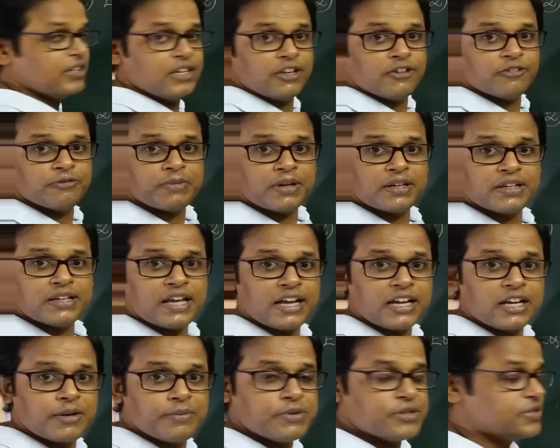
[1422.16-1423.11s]
If my
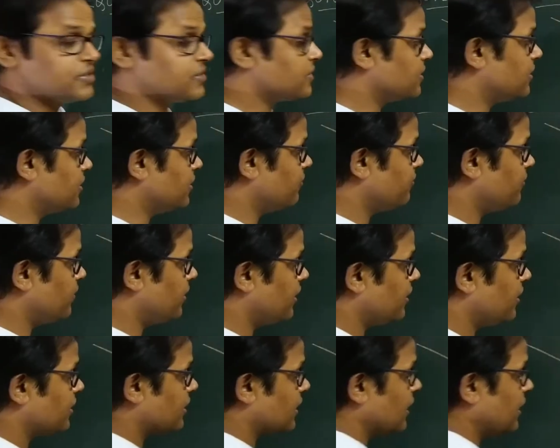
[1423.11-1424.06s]
diagram is very
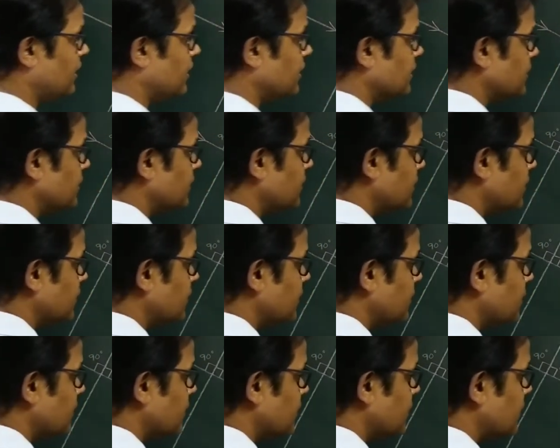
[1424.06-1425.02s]
clear,
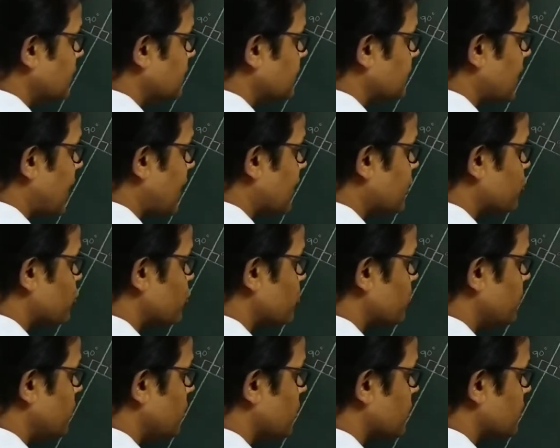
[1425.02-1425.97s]
this has to
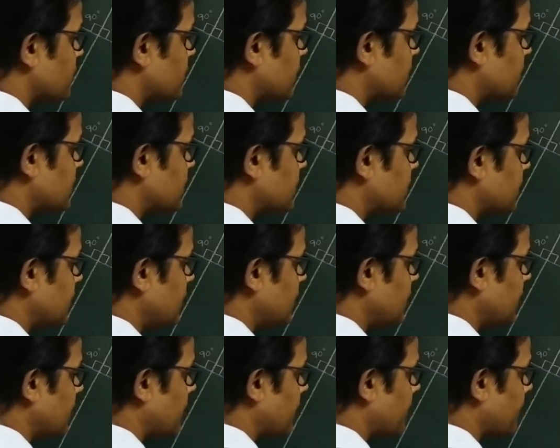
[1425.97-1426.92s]
be your
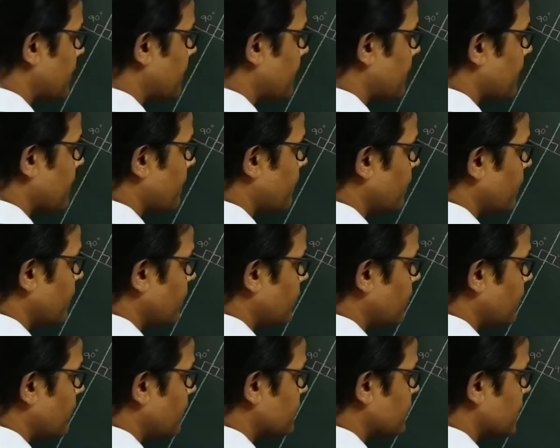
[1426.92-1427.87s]
60,
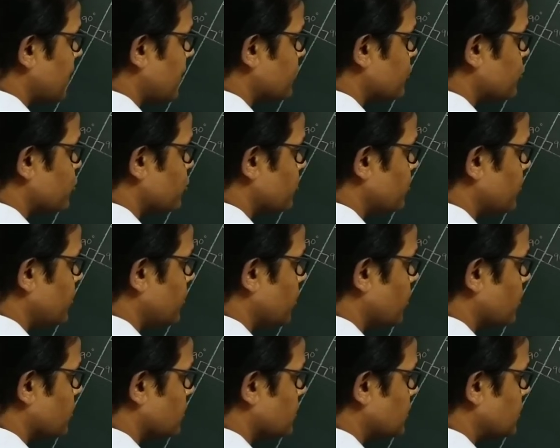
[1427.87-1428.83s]
this has to be
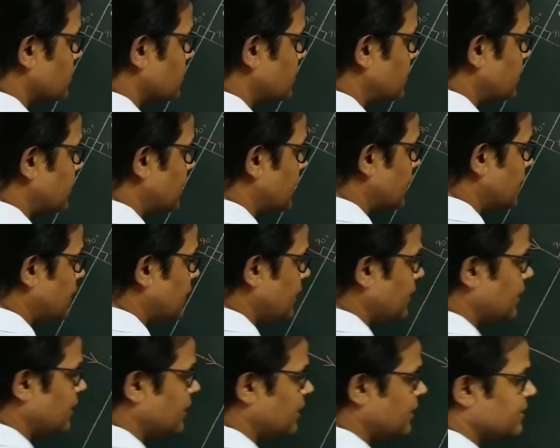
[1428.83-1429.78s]
your
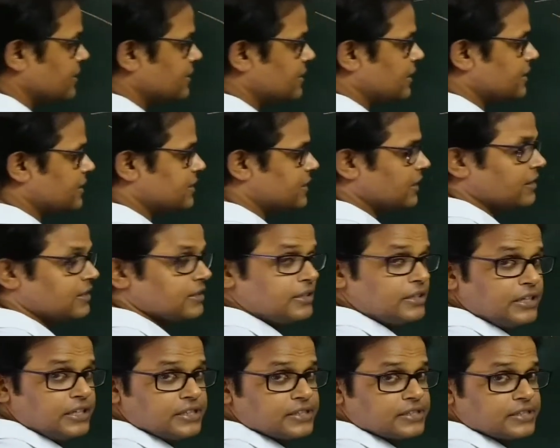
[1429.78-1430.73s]
30, 60,
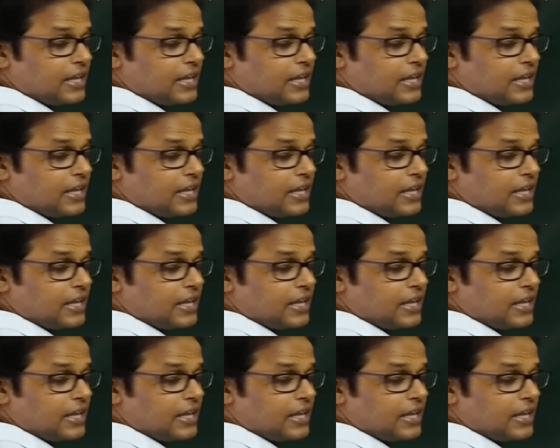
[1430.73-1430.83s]
30 is